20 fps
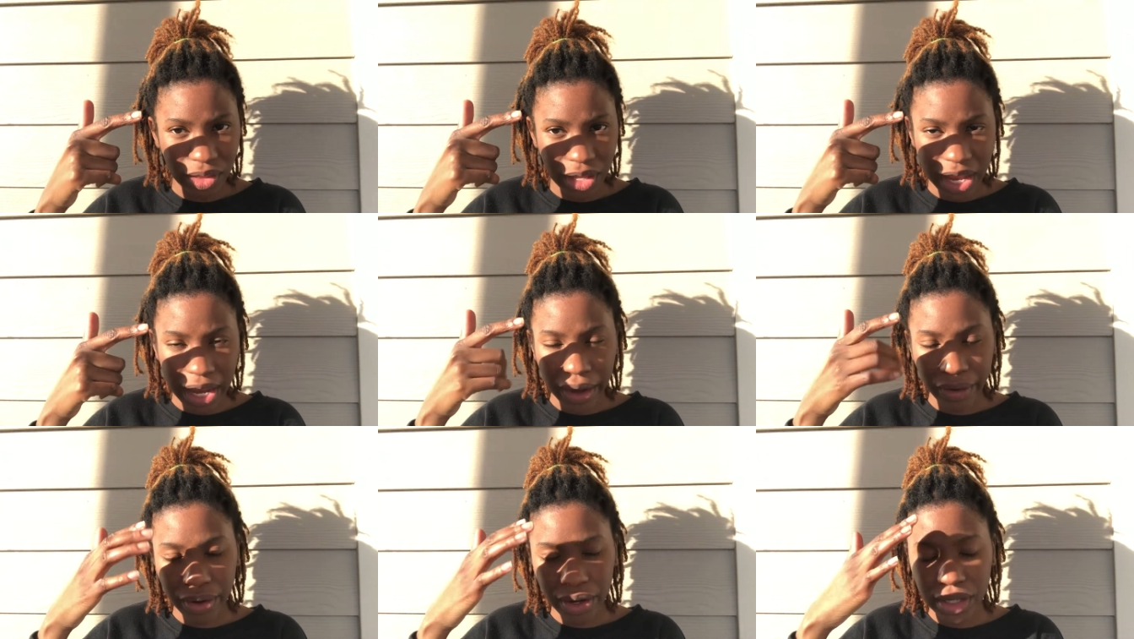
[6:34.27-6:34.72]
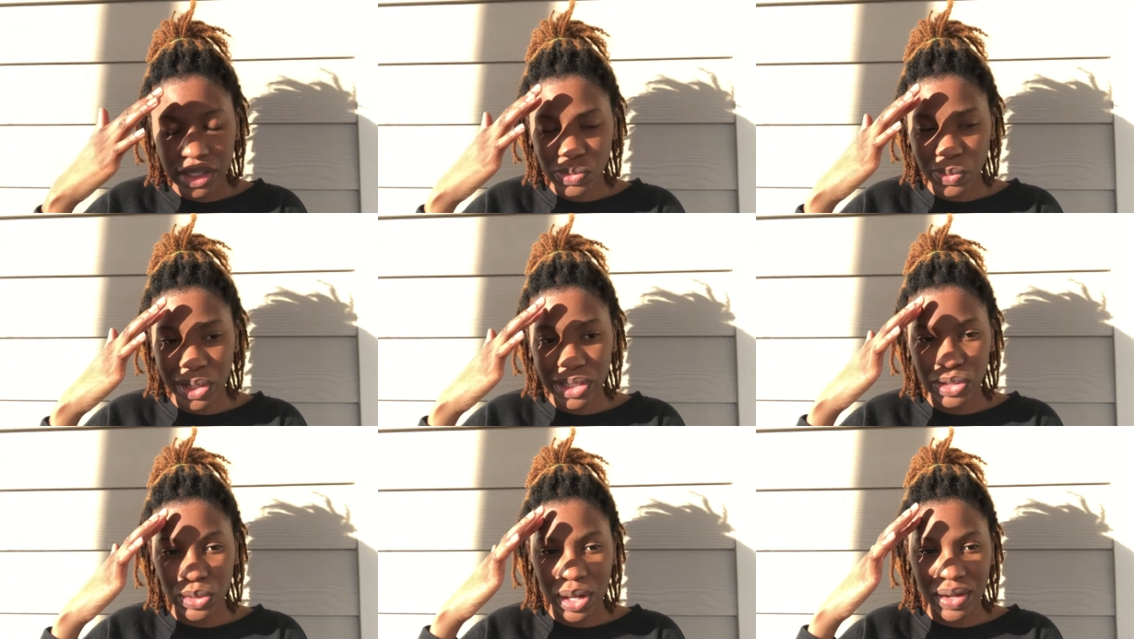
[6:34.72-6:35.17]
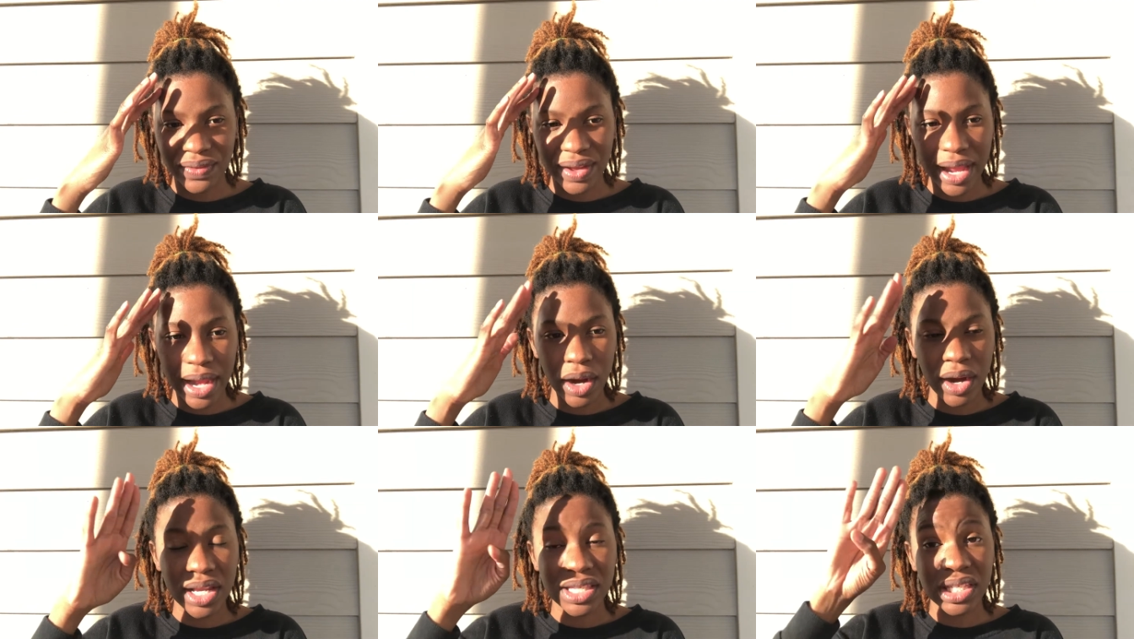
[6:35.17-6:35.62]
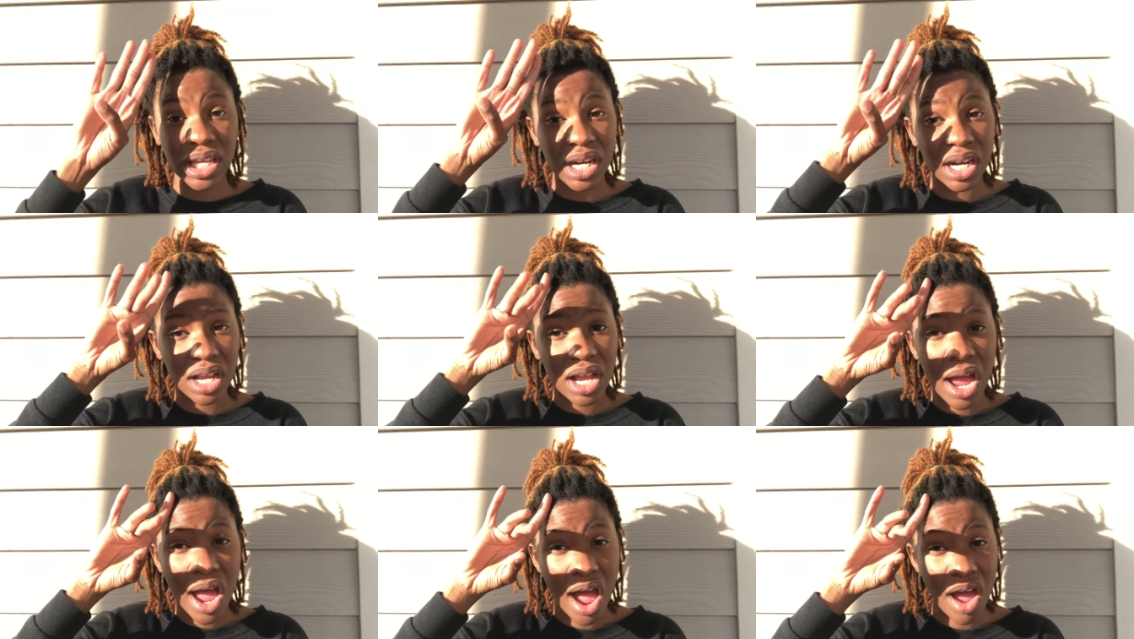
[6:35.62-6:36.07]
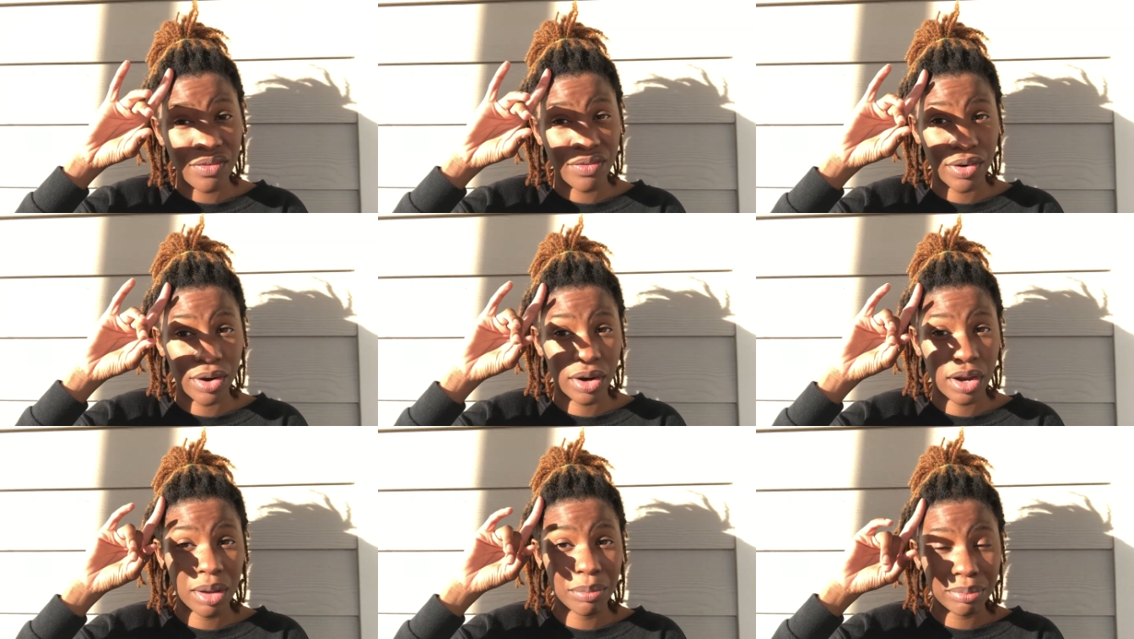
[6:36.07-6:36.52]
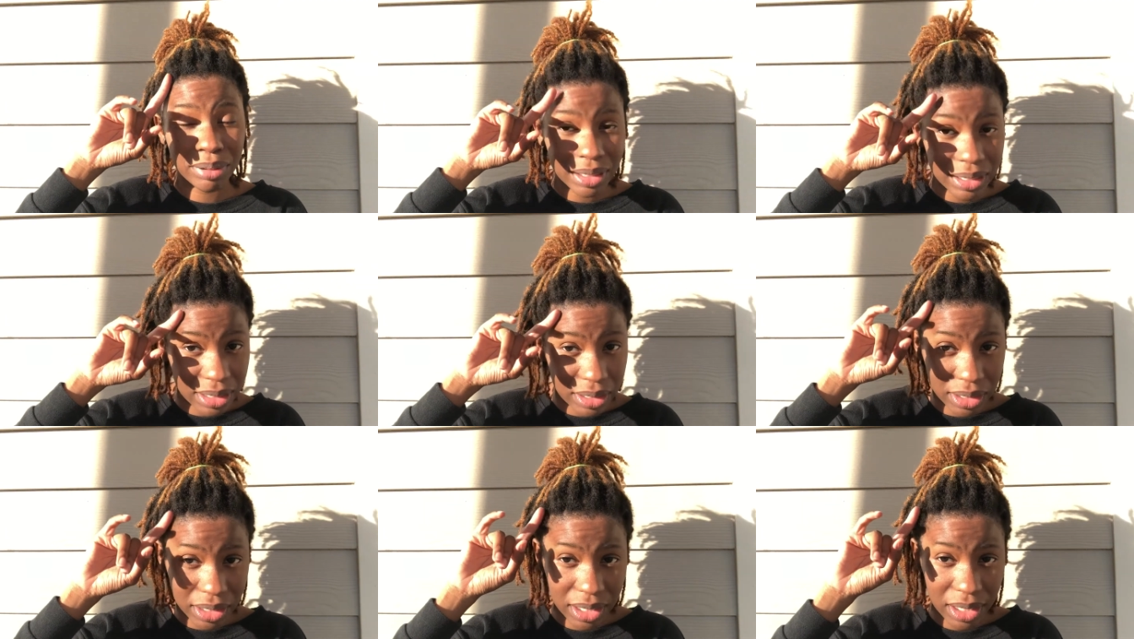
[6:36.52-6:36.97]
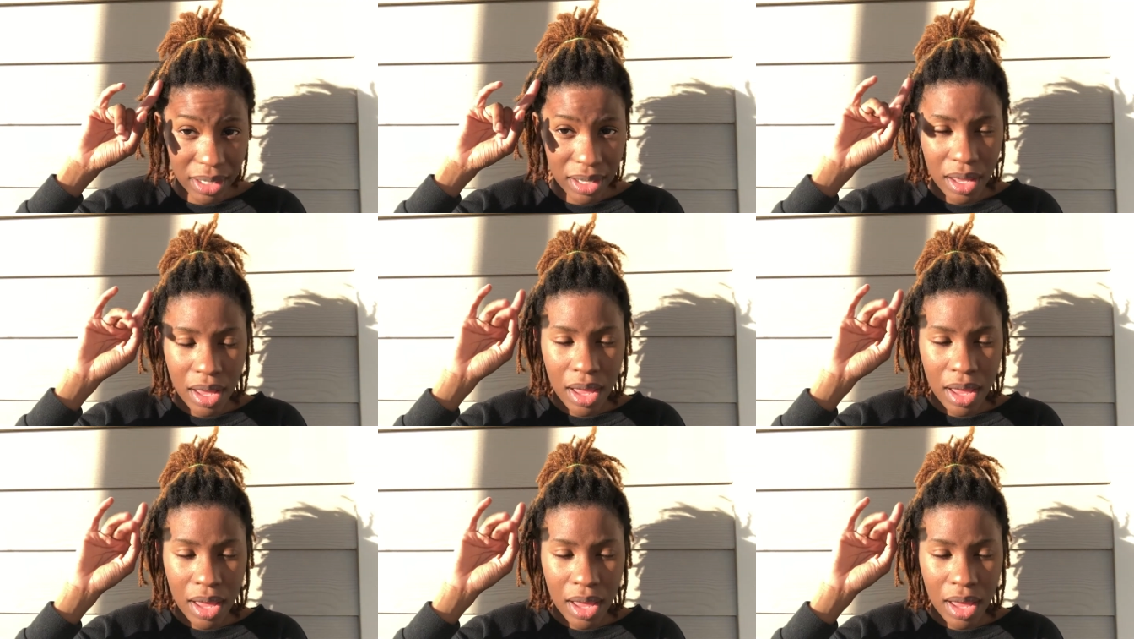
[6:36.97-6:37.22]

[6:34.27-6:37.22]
areas where I don't have hair, it's gonna cover completely